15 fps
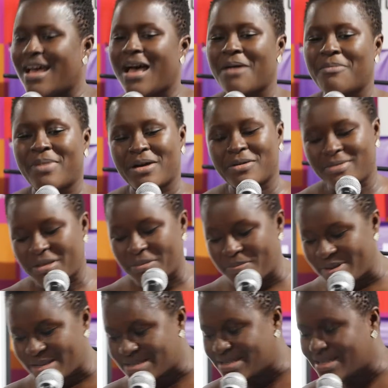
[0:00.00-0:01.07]
about the
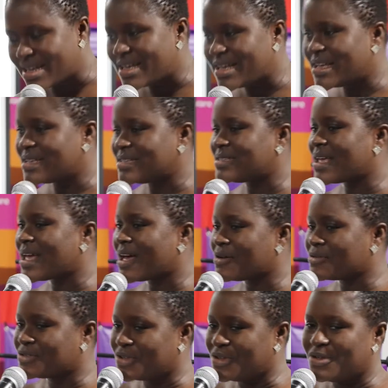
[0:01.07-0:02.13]
business,
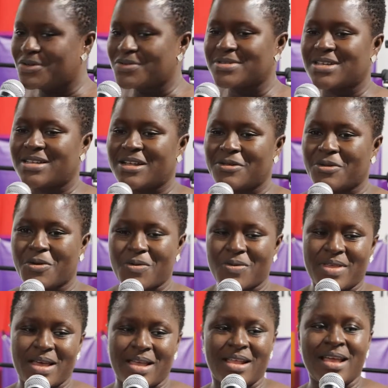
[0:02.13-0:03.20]
how to use it and all
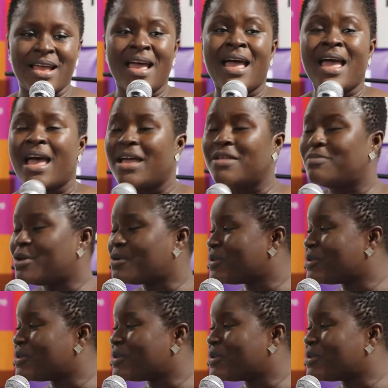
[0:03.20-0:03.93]
that. And